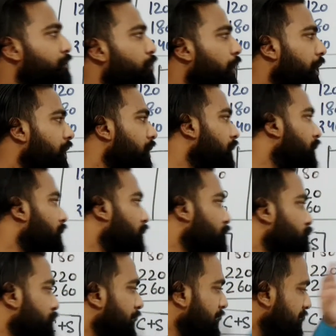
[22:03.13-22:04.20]
point. Now
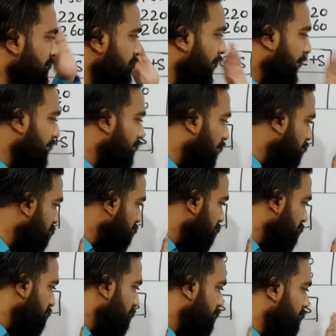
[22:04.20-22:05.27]
students, write
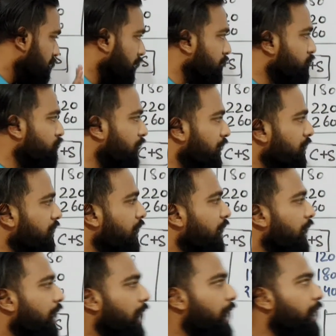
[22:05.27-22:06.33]
down this
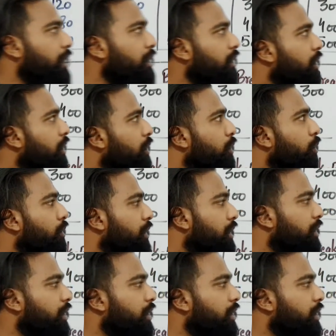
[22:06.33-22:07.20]
one and note it